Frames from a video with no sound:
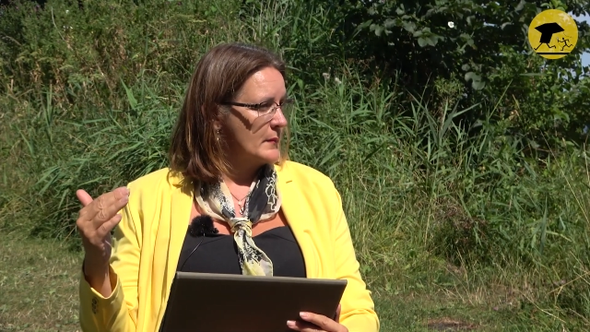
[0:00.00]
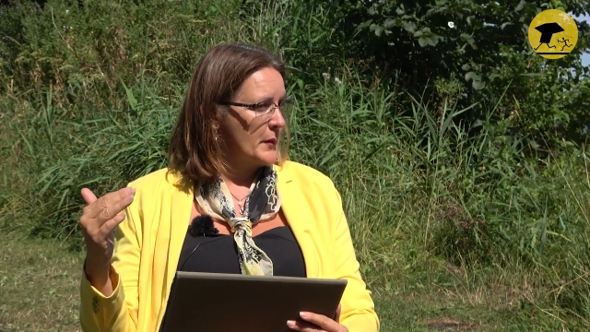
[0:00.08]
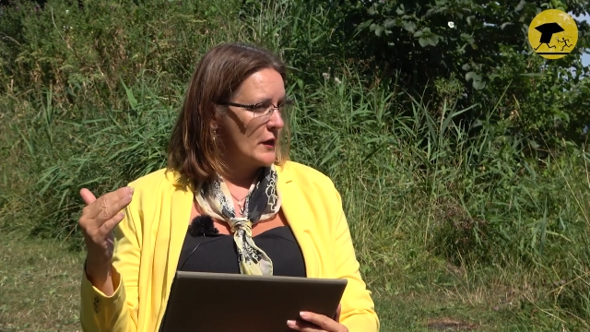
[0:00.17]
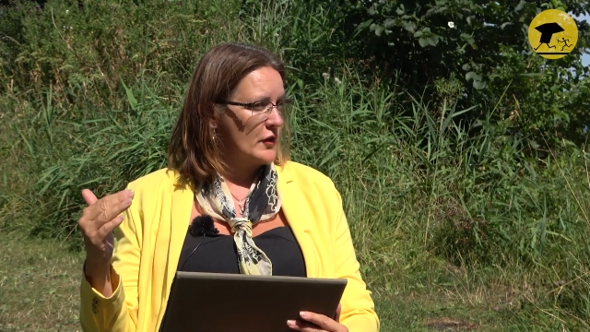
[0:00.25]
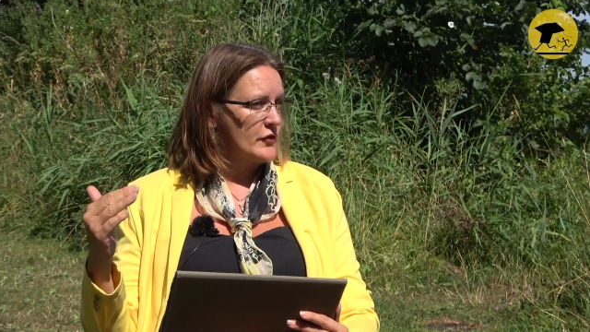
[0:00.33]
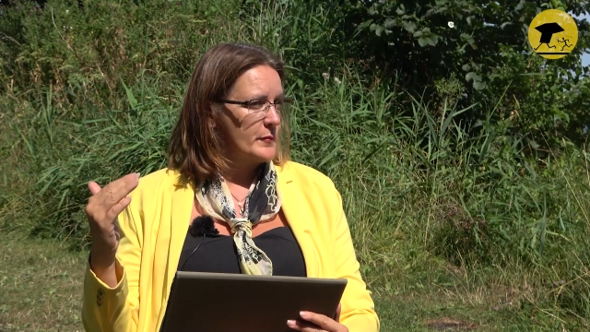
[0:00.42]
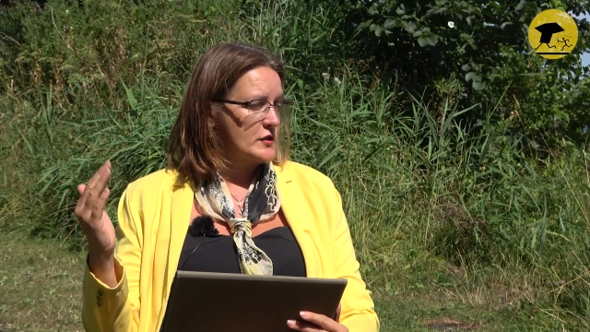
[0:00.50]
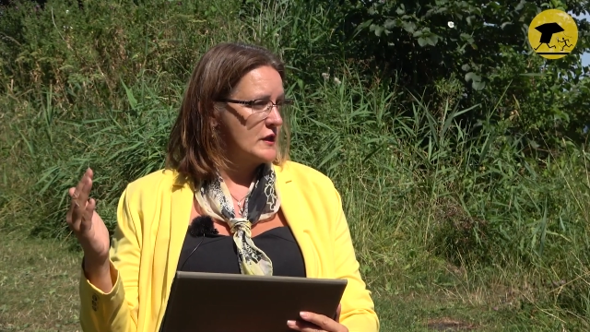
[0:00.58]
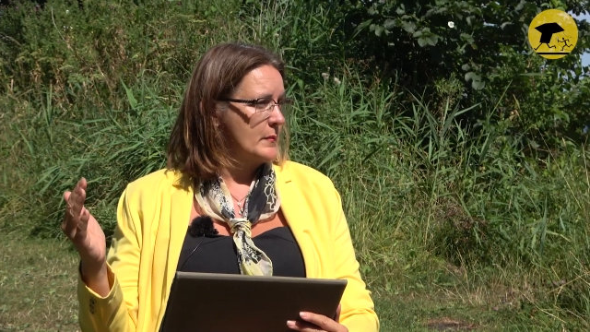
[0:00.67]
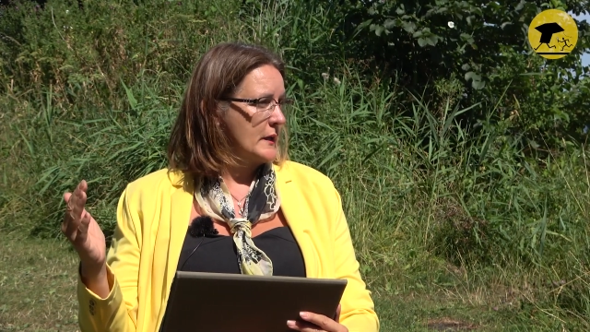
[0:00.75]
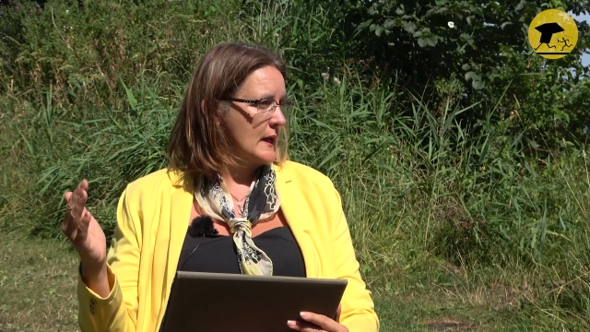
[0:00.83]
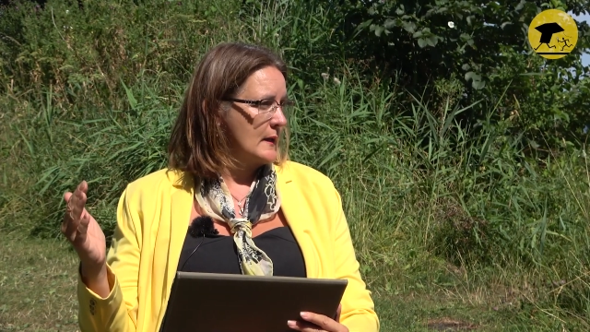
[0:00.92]
passed, but
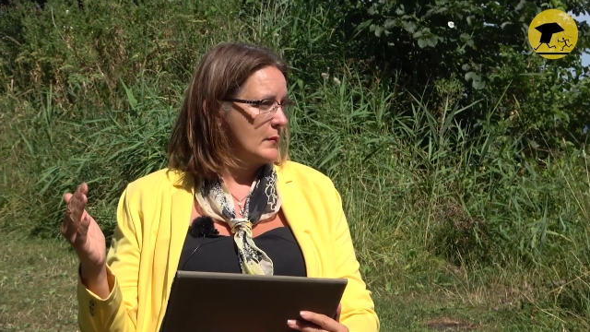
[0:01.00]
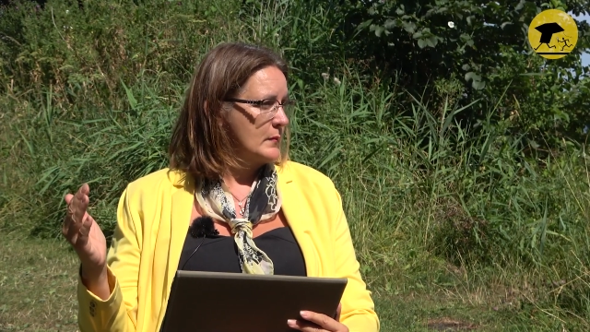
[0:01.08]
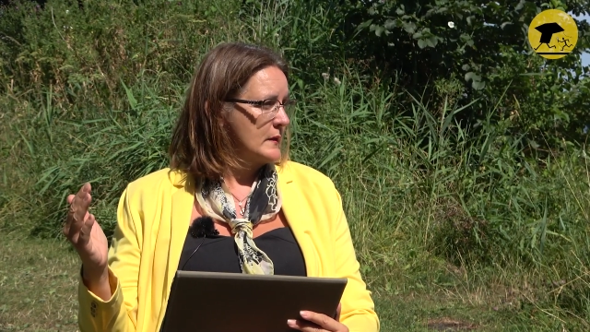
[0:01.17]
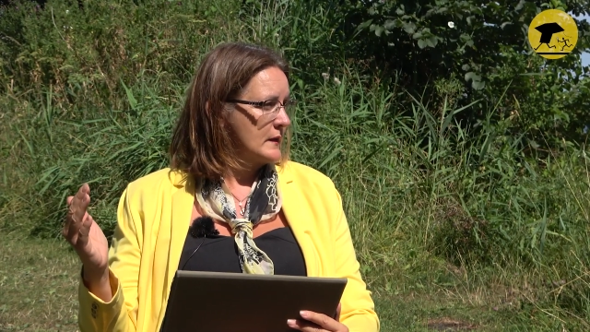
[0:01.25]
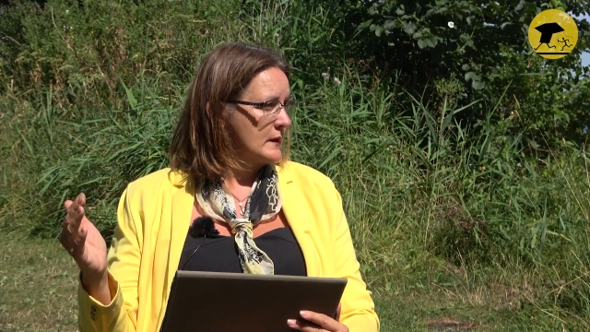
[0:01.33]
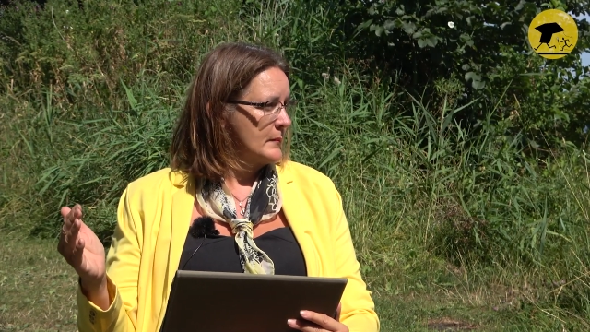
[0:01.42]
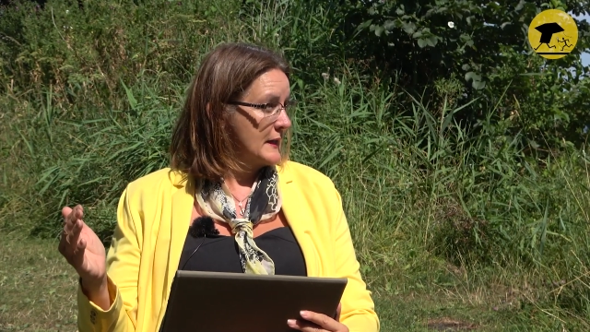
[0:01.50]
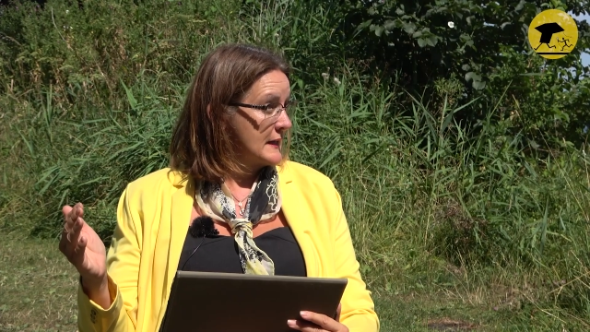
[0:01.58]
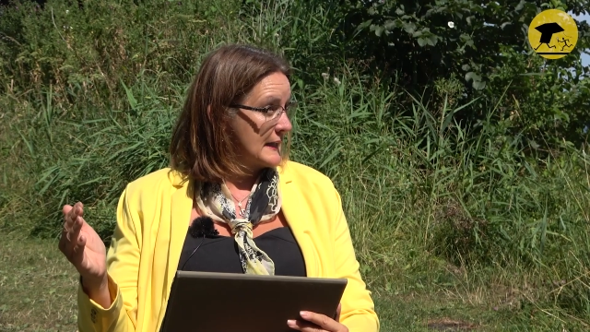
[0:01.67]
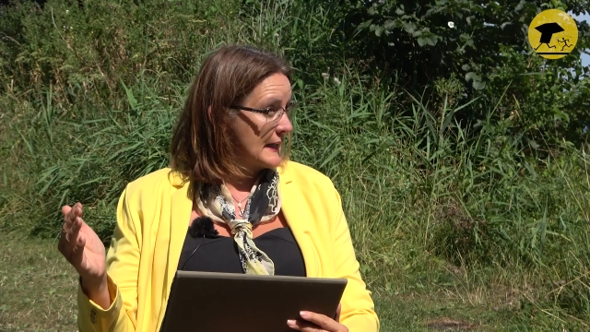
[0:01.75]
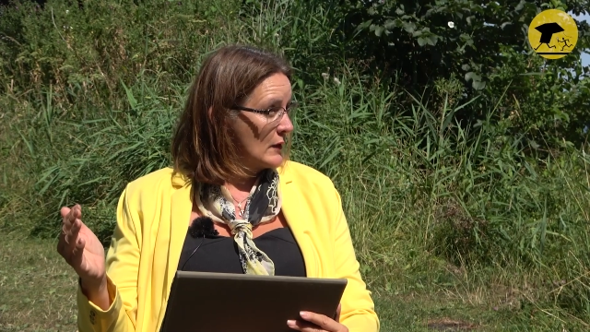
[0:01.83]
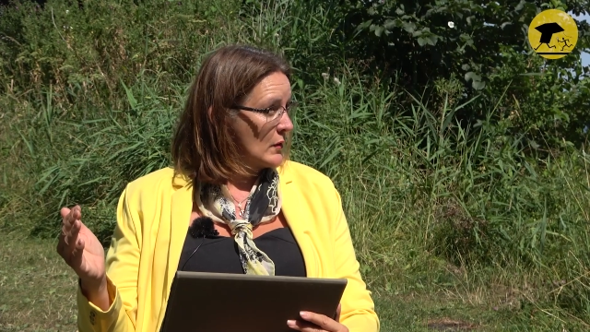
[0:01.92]
she became
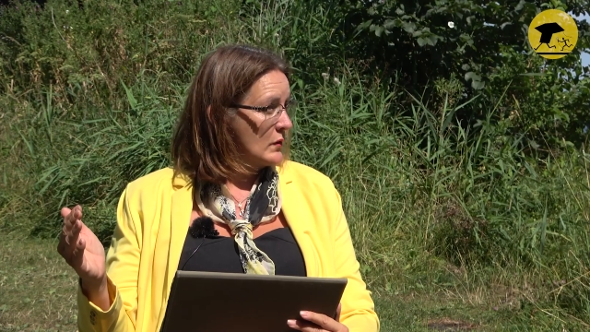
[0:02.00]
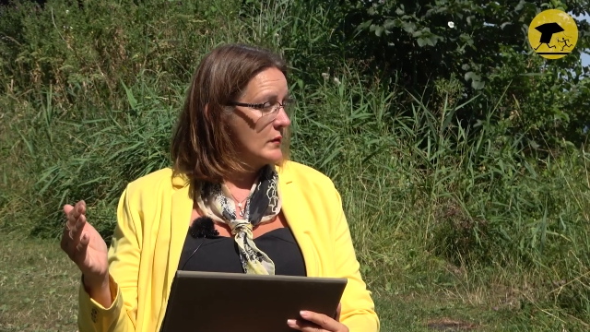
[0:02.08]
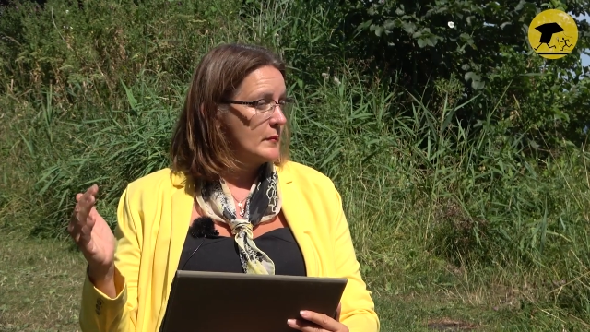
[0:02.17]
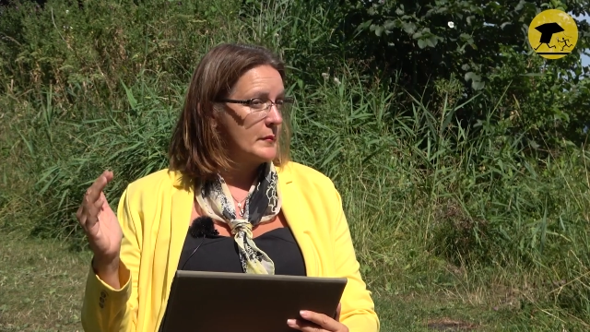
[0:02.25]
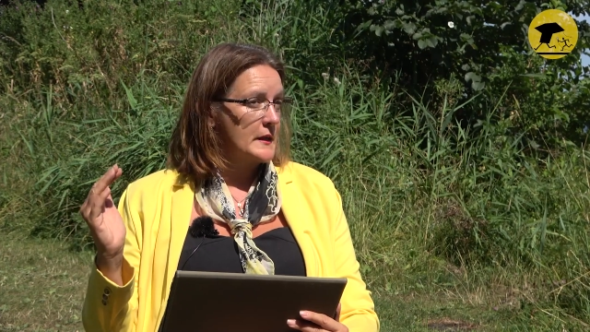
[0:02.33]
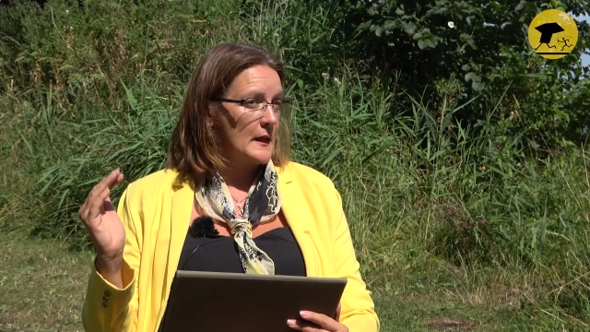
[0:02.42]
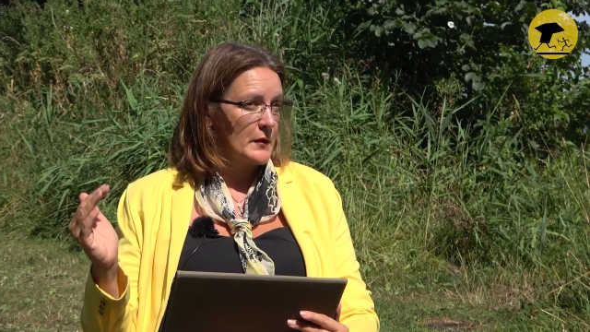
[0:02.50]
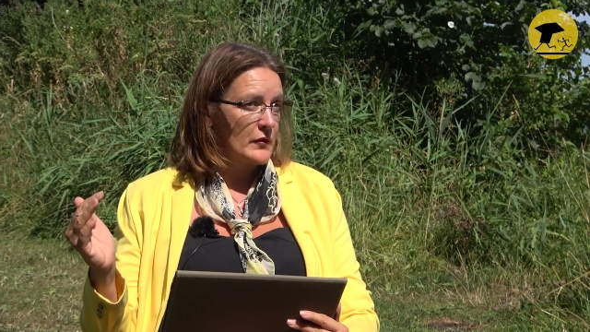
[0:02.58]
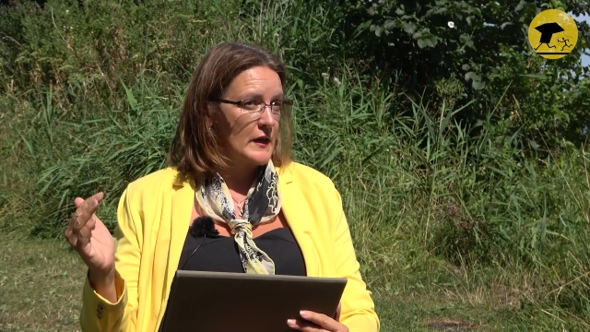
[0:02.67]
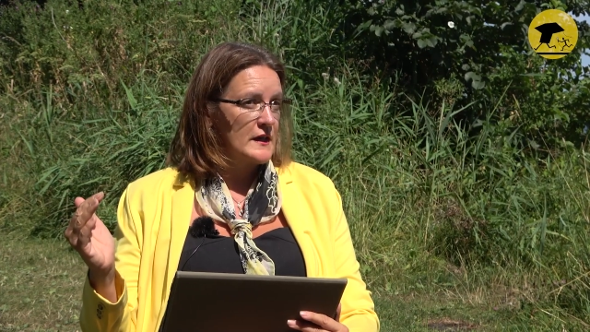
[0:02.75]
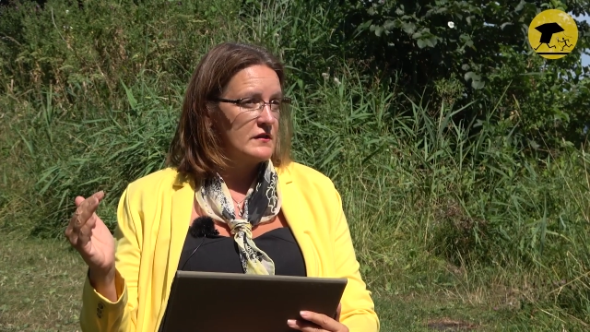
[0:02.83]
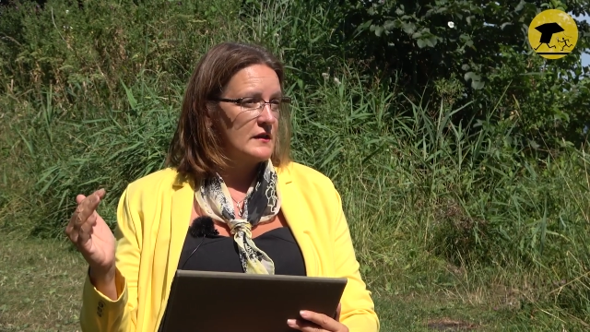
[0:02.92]
mentally ill, became
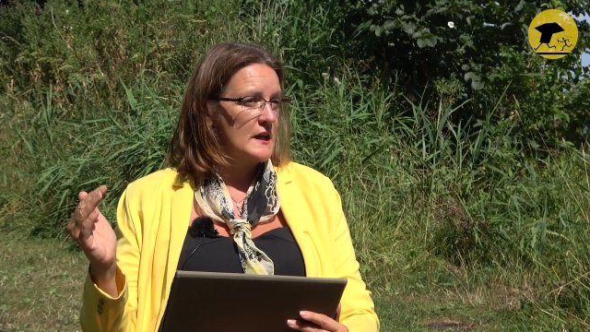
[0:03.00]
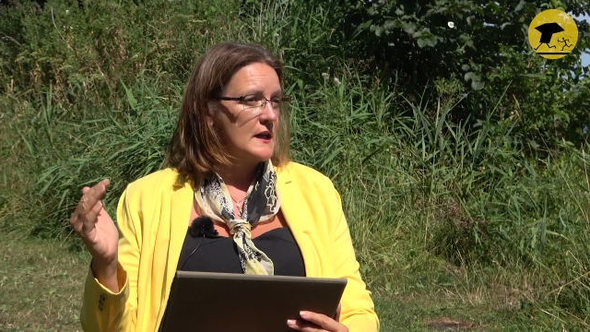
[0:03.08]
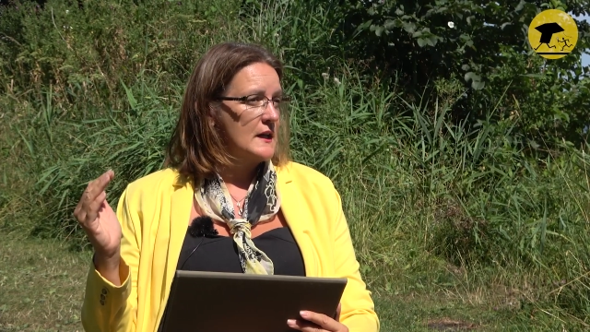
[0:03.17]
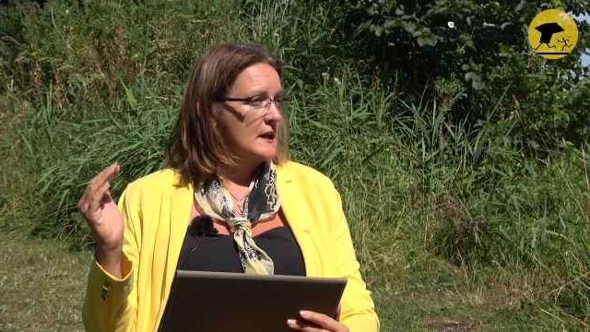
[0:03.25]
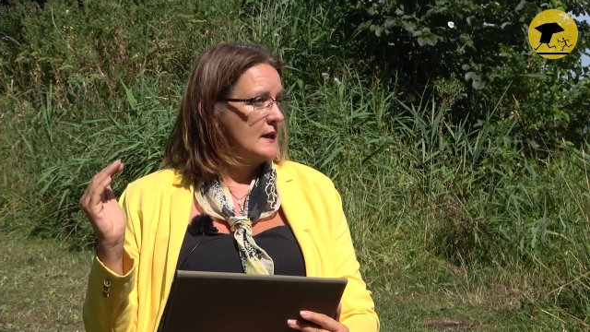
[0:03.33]
crazy,